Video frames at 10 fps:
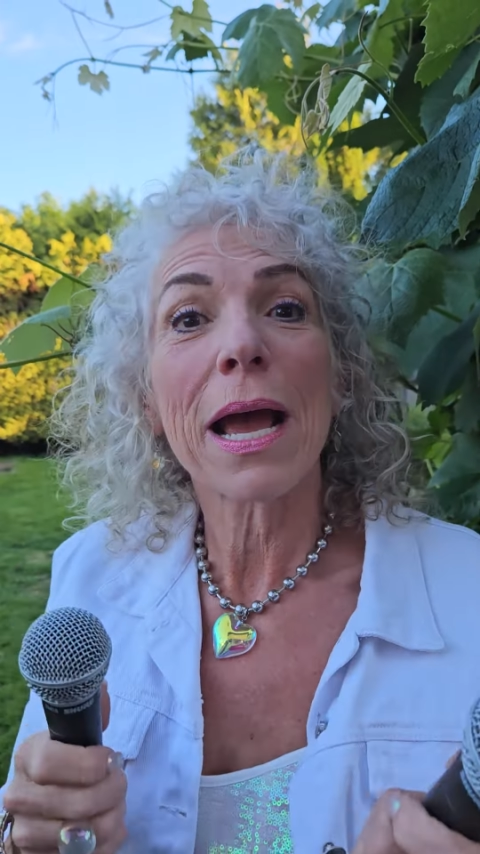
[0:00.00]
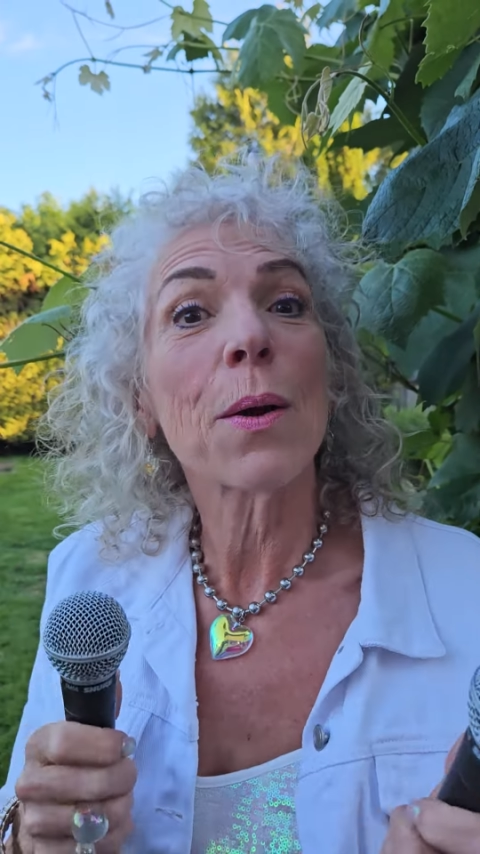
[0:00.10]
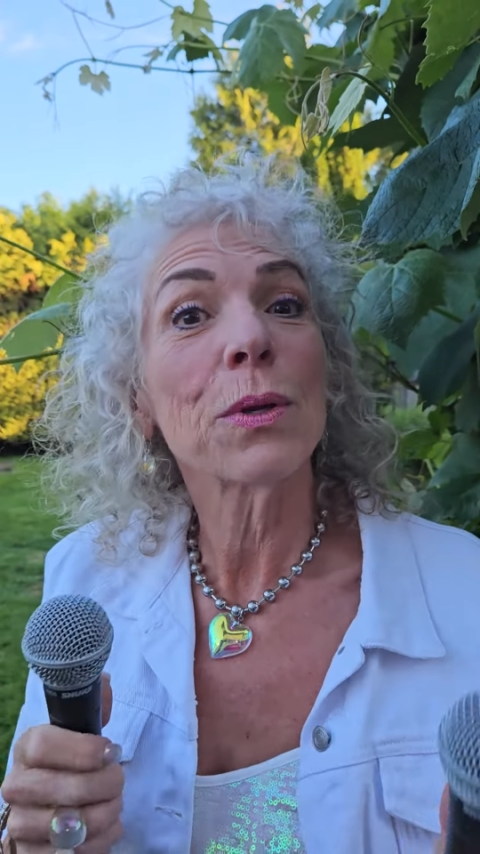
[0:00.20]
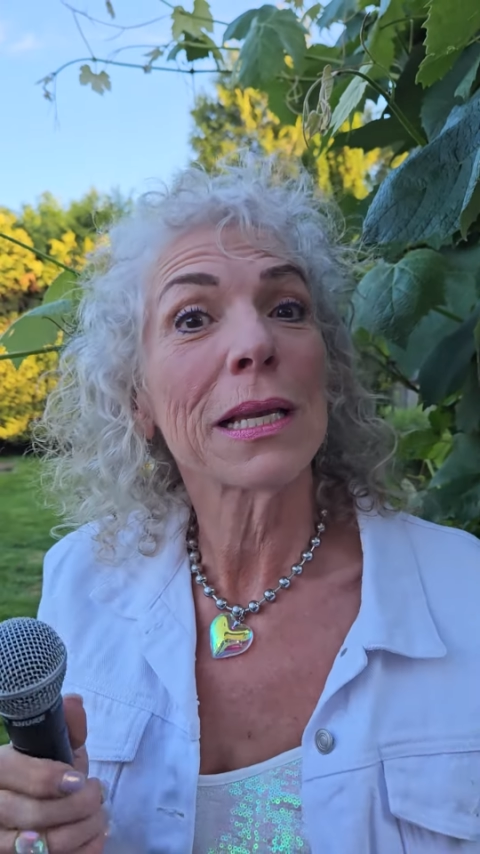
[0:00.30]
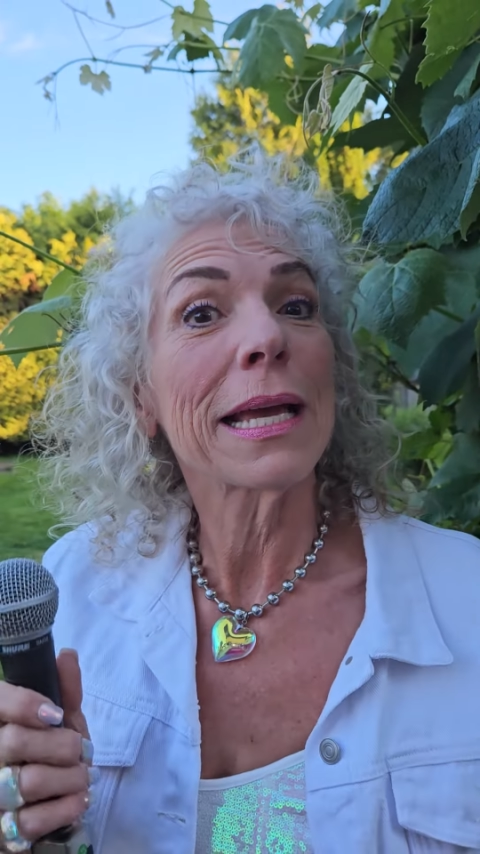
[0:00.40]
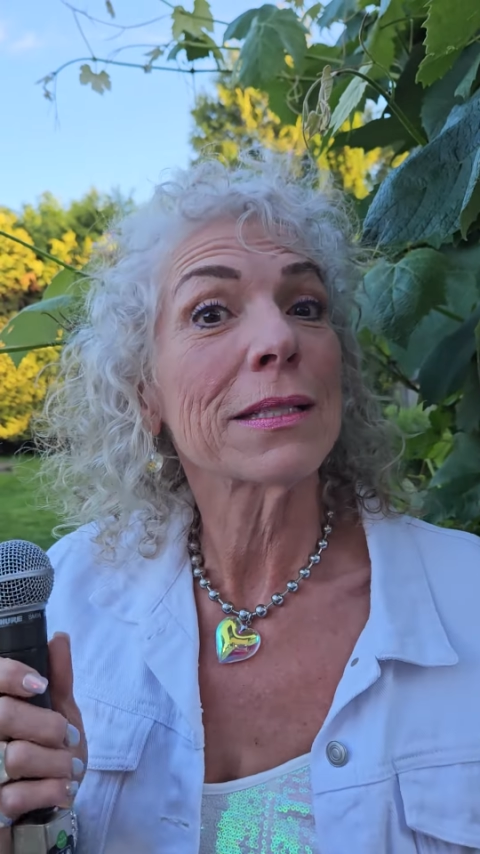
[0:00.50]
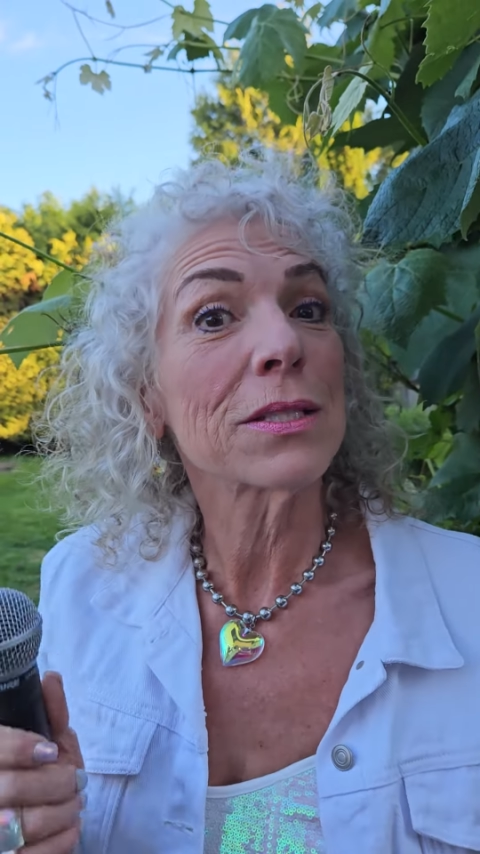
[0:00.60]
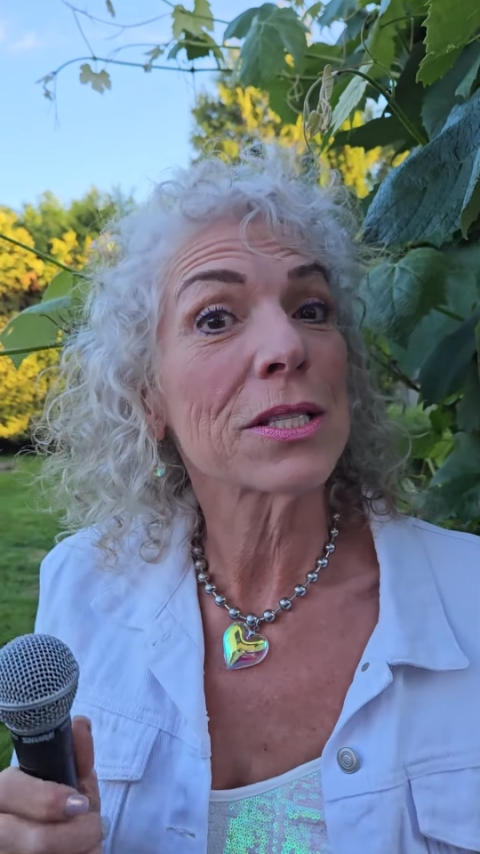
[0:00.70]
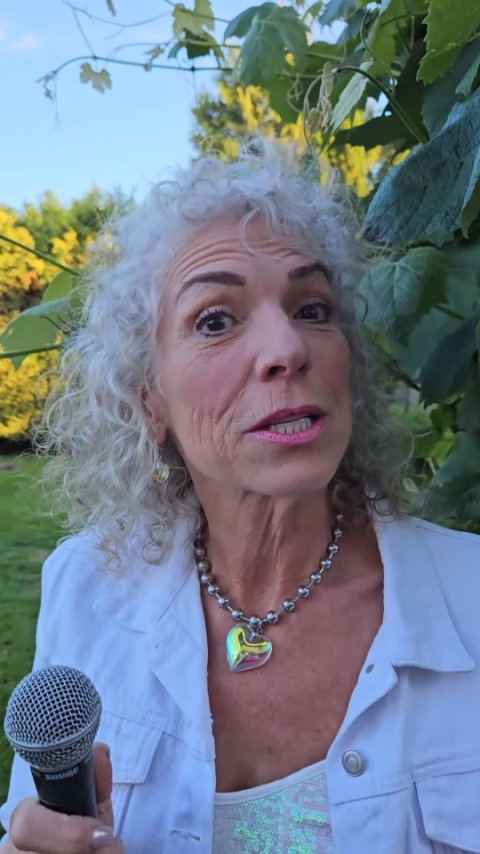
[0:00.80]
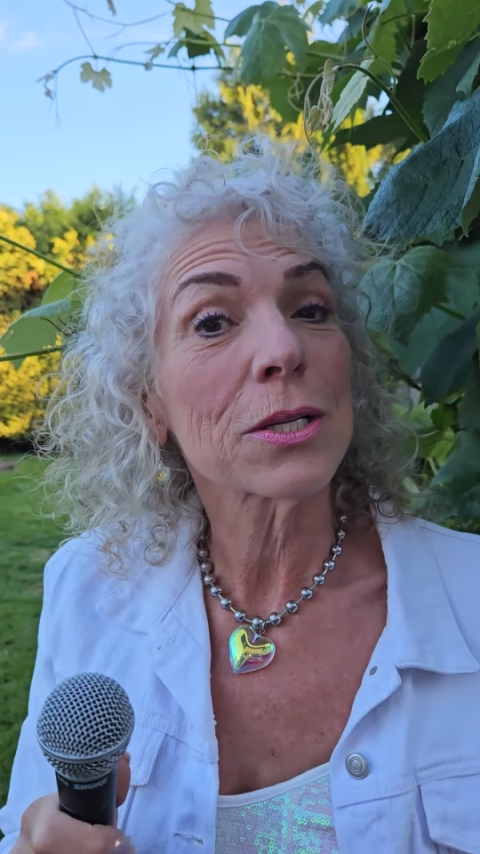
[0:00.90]
I would like
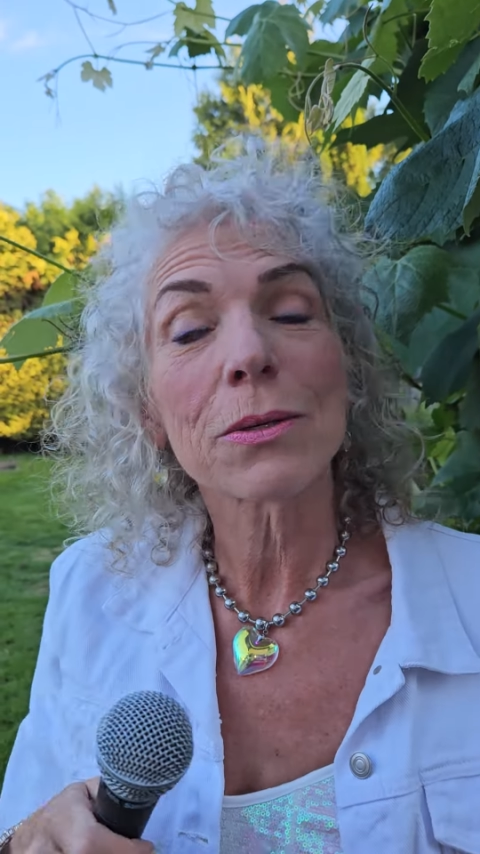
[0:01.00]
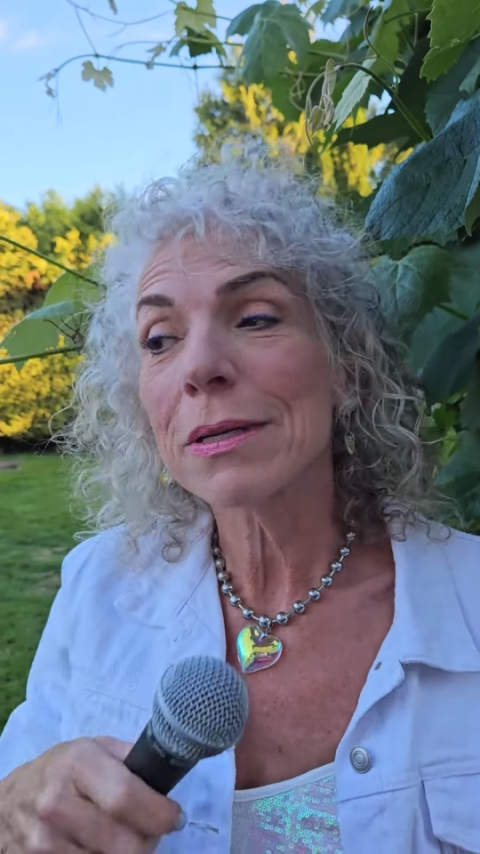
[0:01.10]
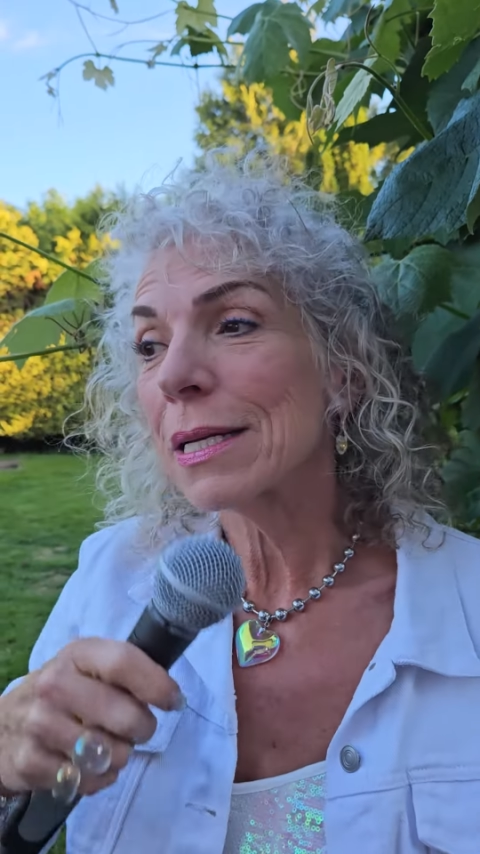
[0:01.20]
to do